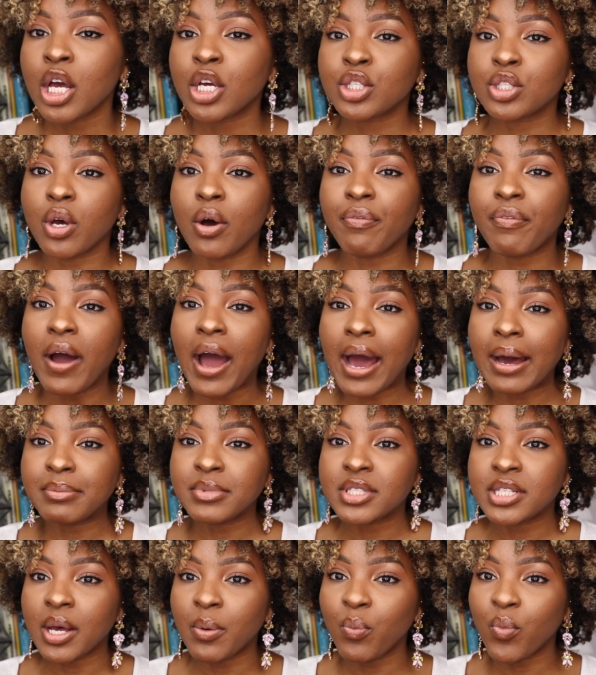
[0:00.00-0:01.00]
So if I'm
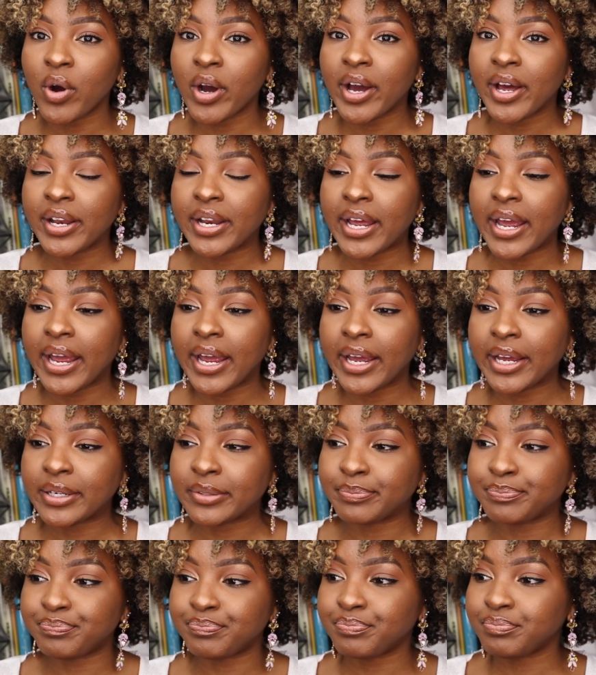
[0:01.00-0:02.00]
someone
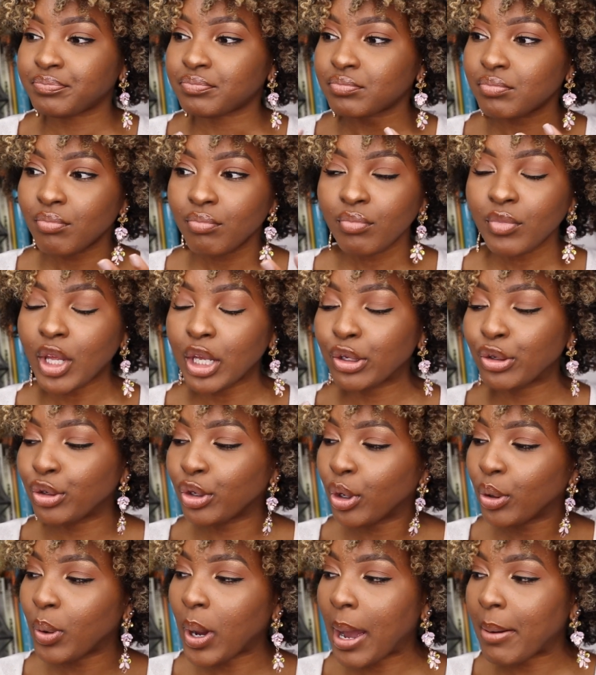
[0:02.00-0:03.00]
and, you
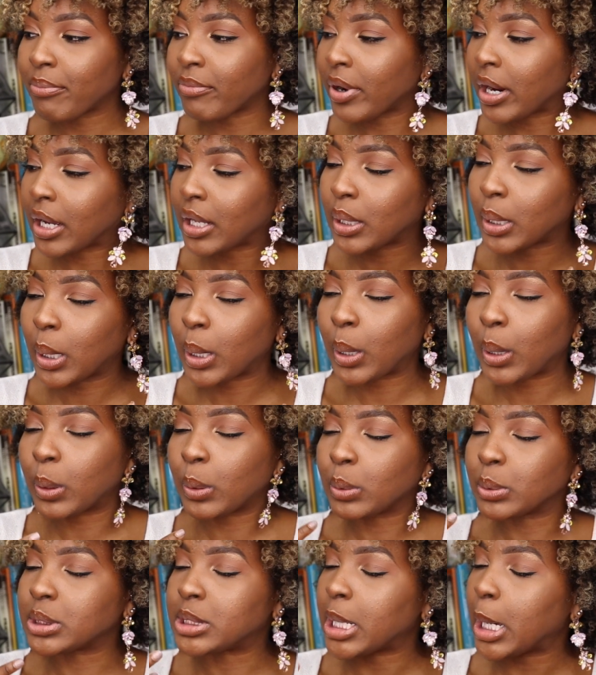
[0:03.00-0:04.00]
know, I'm regular
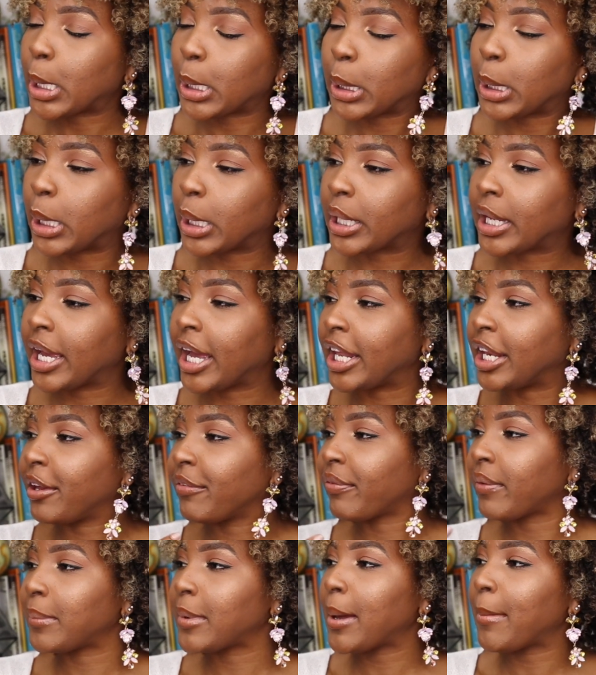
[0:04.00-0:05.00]
old degular Kenny
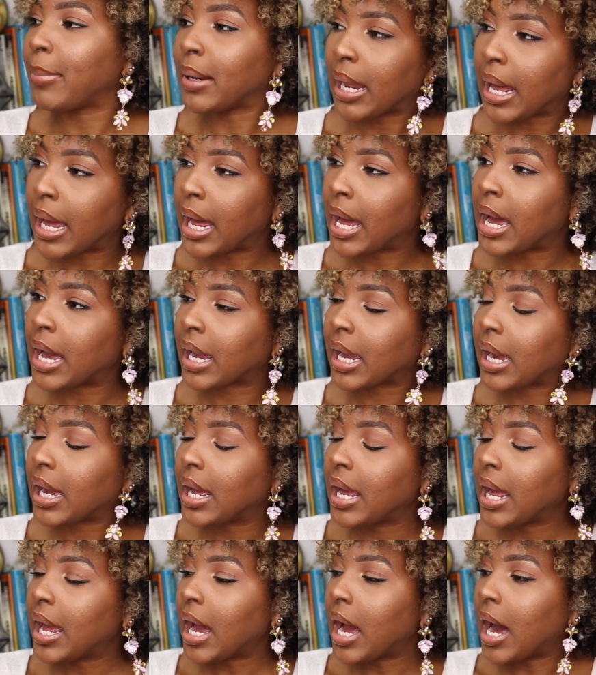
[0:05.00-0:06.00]
from the block,
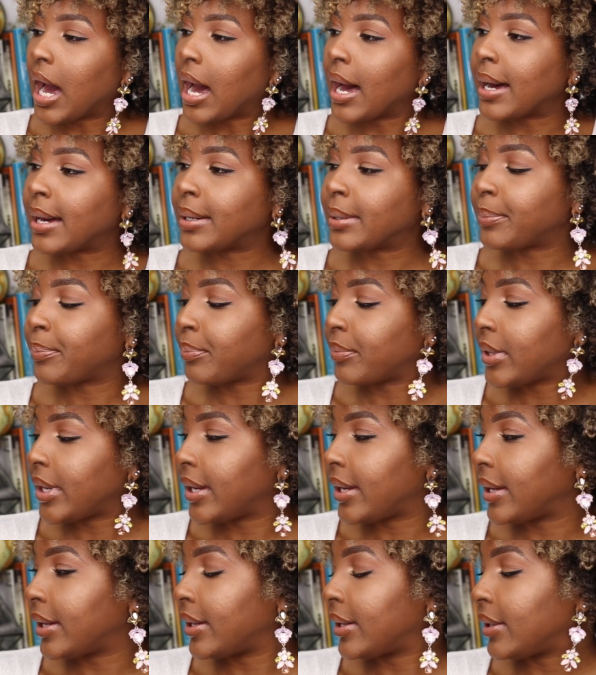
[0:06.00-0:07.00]
um,
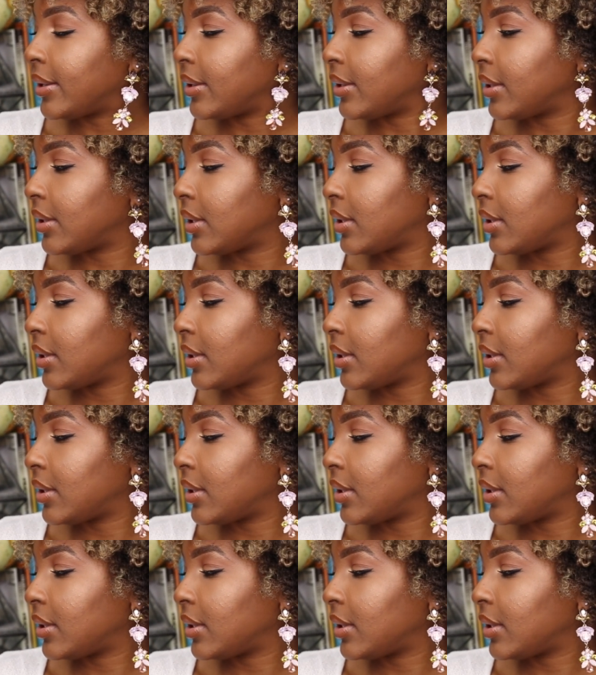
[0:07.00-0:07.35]
and